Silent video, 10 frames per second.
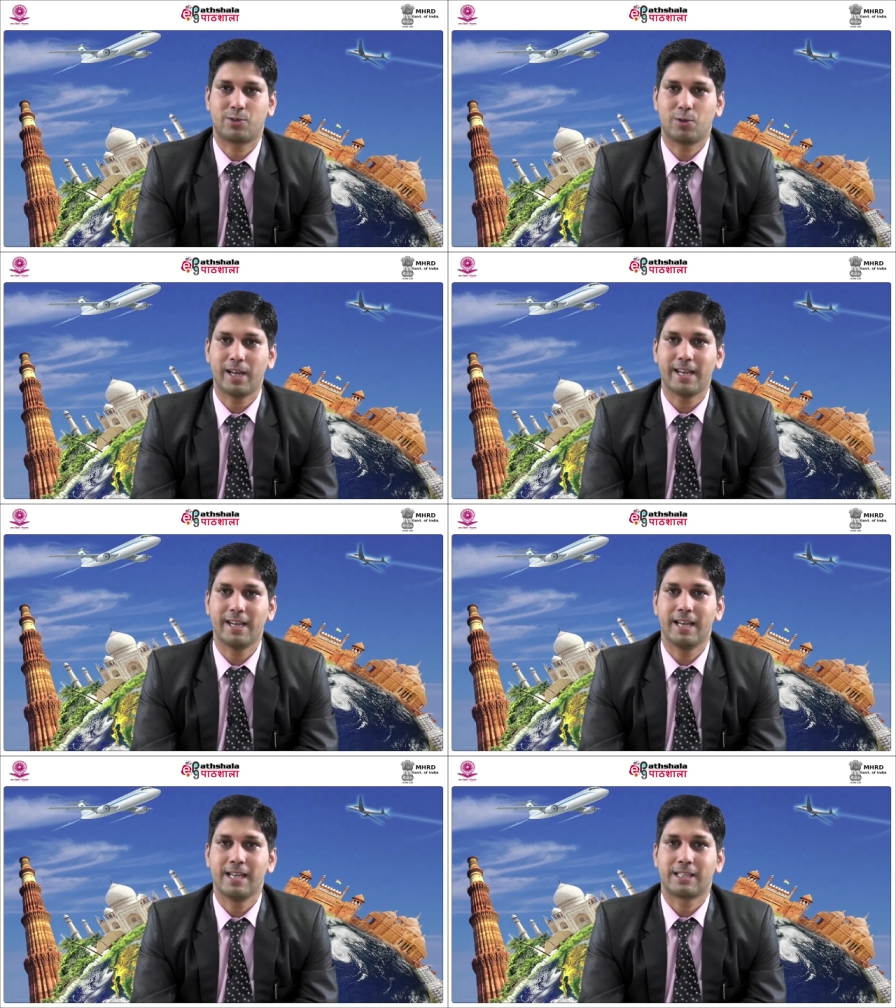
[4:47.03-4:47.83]
Today,
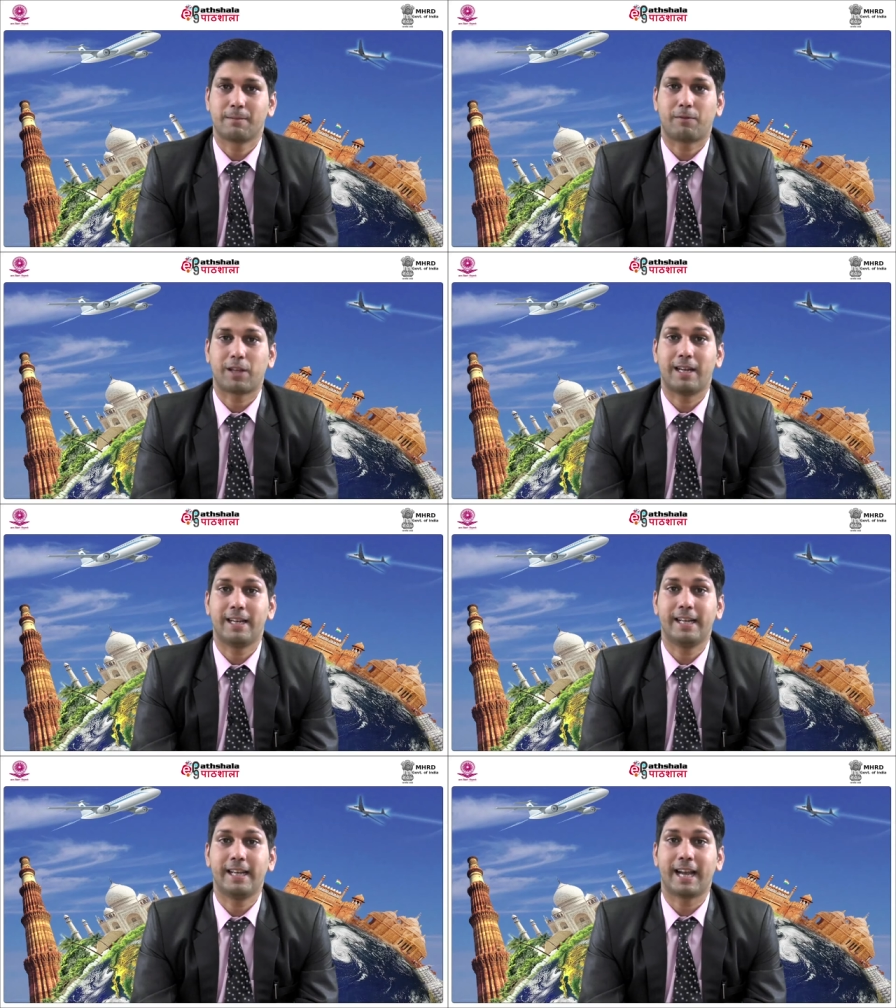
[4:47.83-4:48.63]
some of the
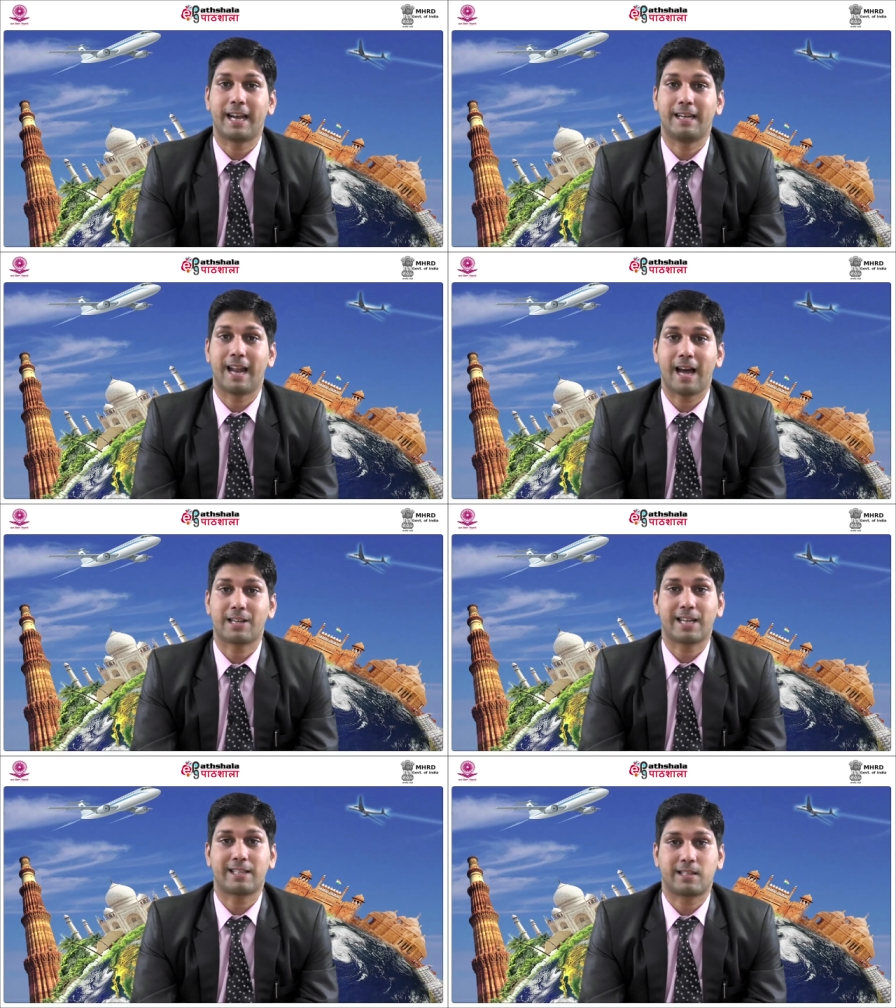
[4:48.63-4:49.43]
leading and
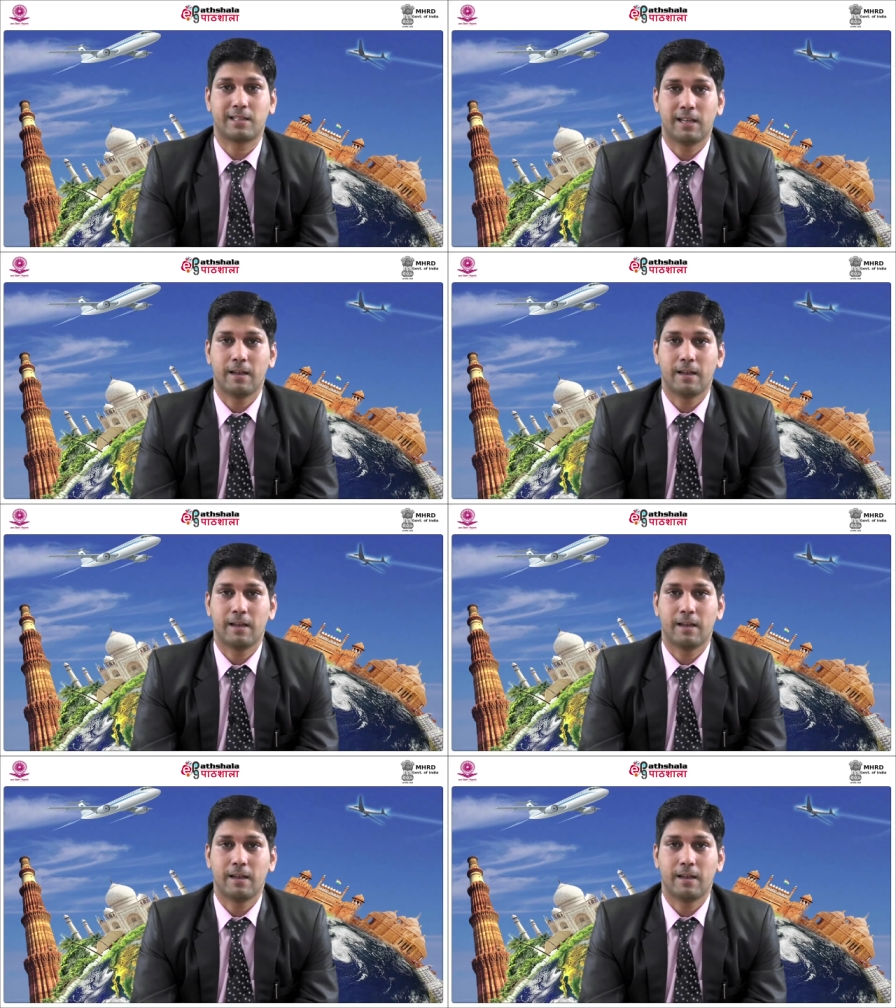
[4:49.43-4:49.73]
largest